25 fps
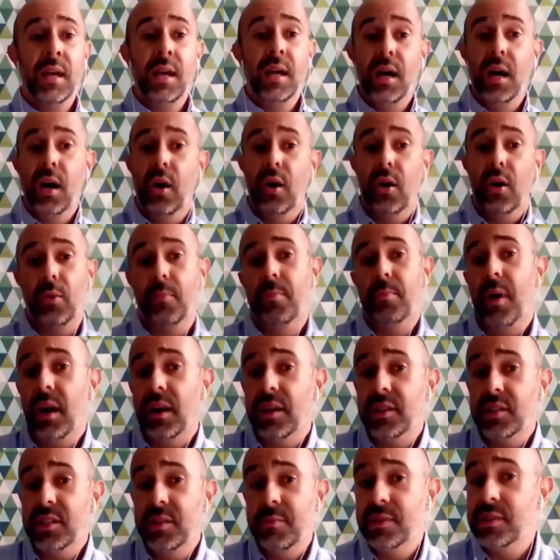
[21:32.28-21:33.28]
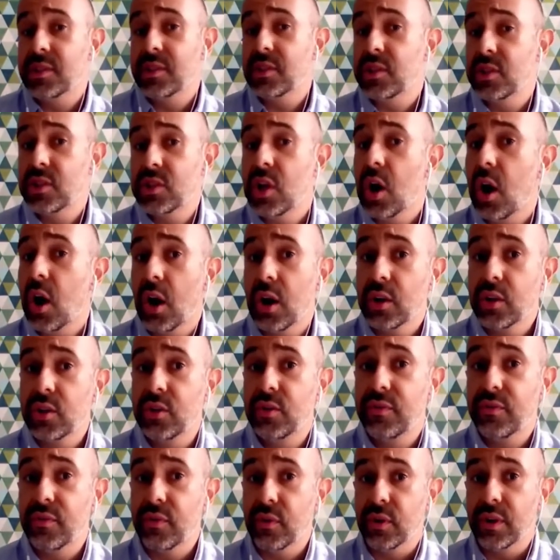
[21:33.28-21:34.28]
Her policy positions argue
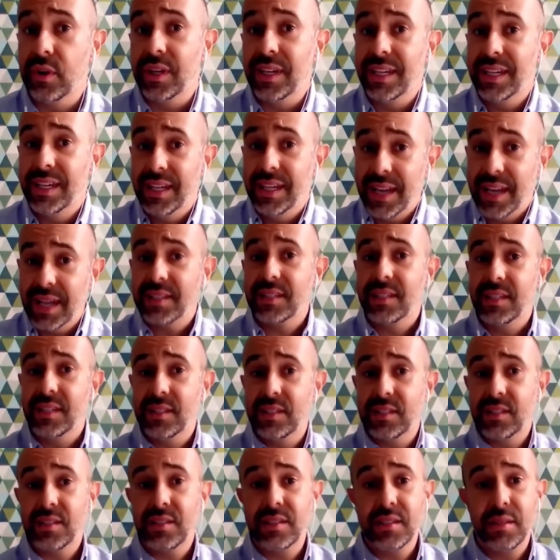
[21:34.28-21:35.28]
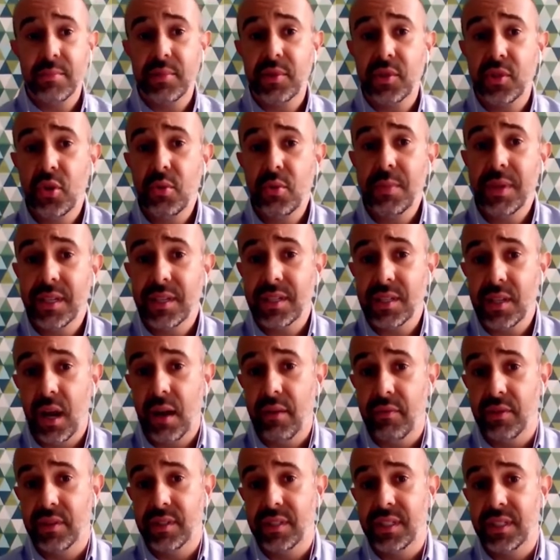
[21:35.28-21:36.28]
for, in essence, subsuming
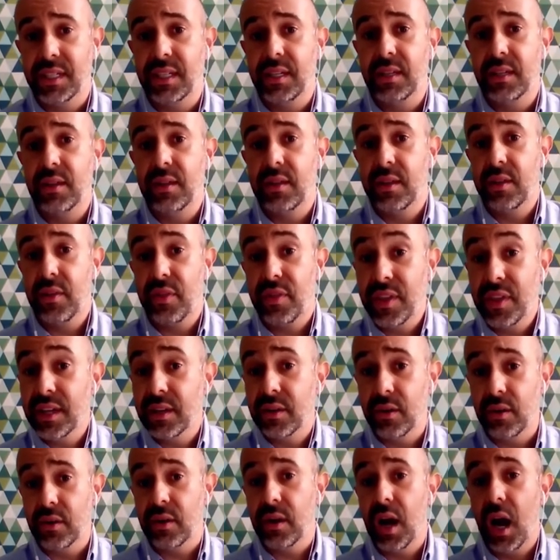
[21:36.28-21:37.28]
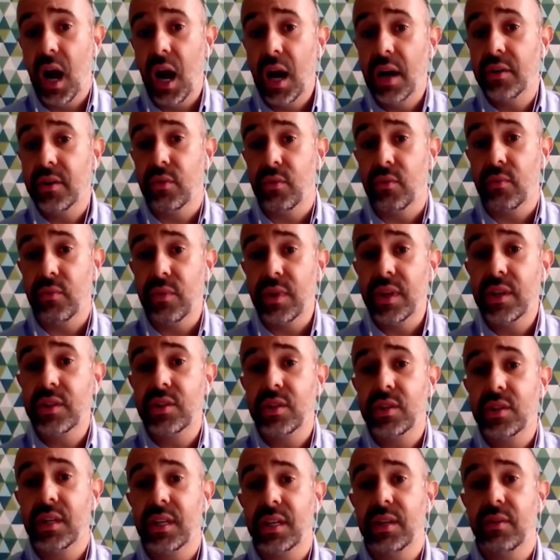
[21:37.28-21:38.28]
sovereignty theater under
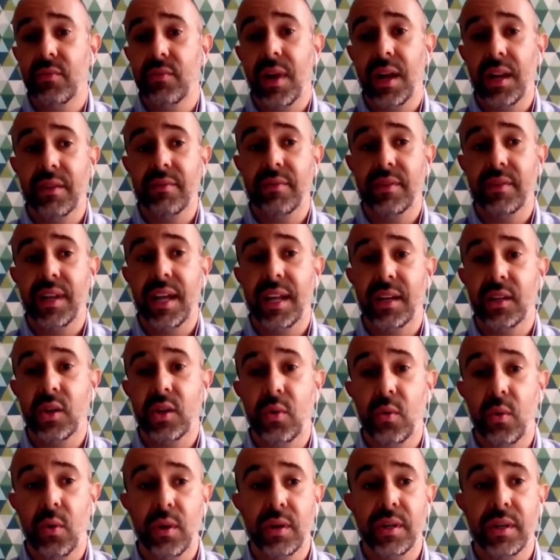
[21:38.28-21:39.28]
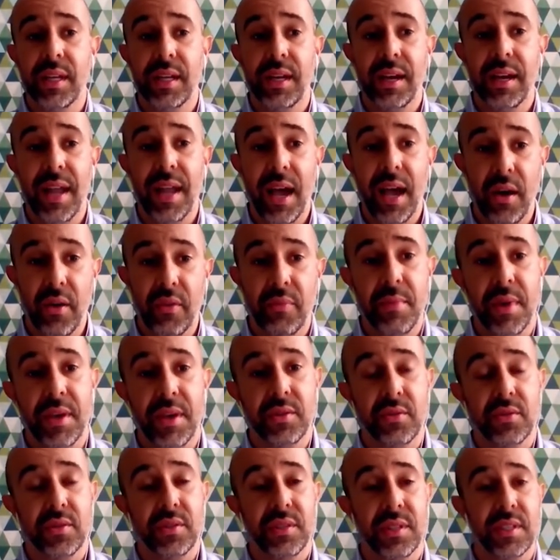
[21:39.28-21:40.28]
regionally relevant and coordinated health
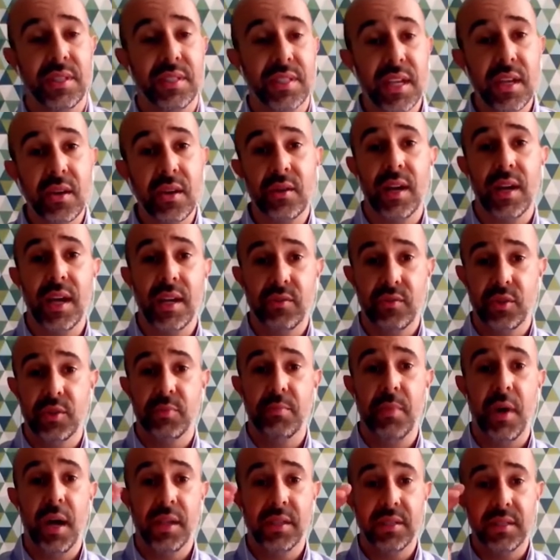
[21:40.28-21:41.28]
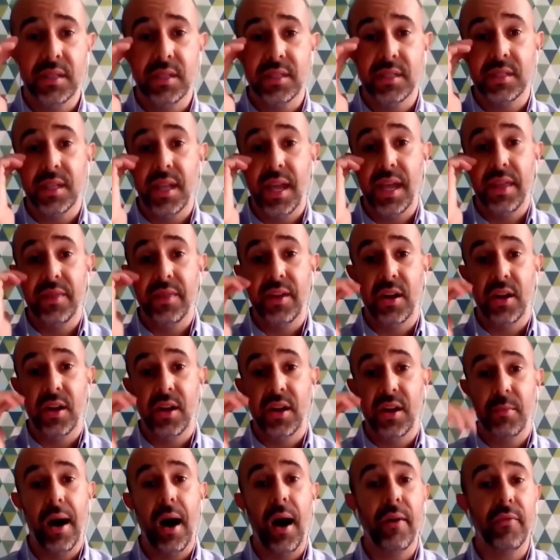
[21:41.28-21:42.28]
measures to synchronize responses and
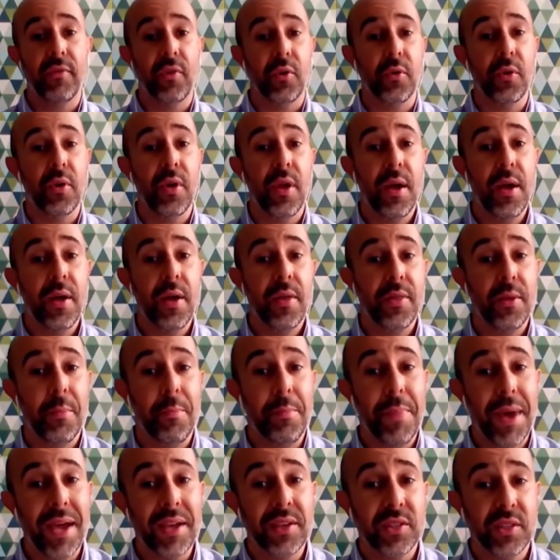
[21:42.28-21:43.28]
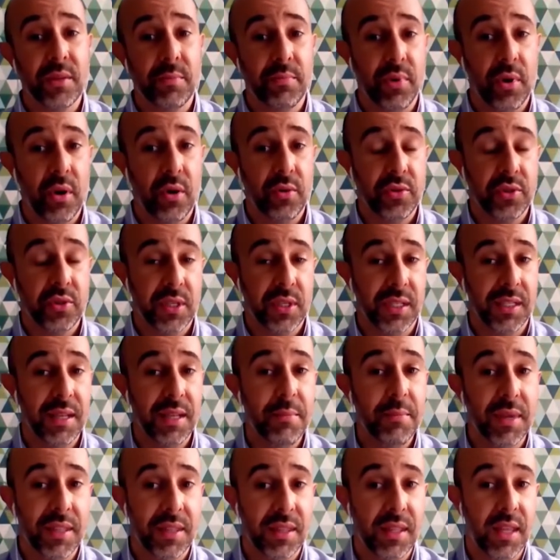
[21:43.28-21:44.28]
thereby offer the best approach to
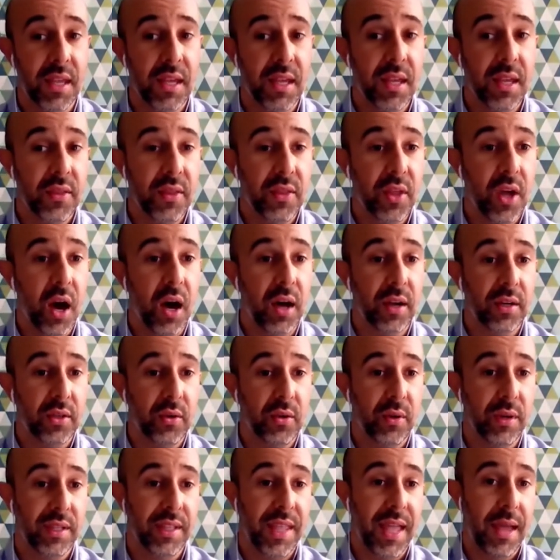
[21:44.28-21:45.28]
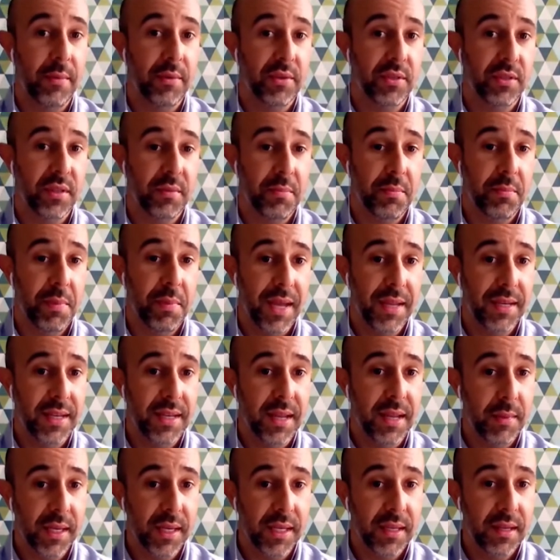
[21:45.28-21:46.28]
limit the ongoing damage of the
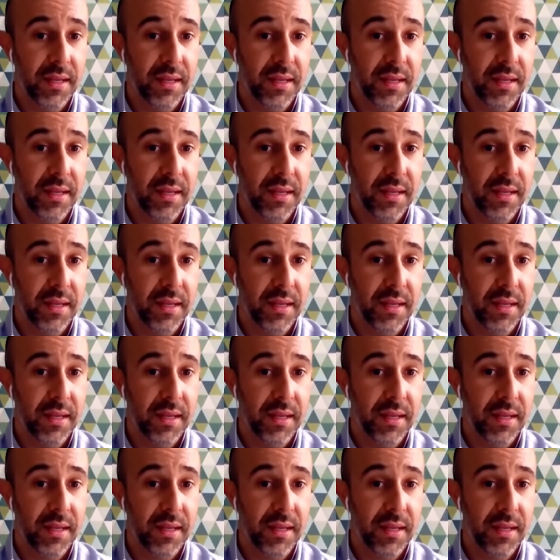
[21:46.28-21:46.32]
pandemic.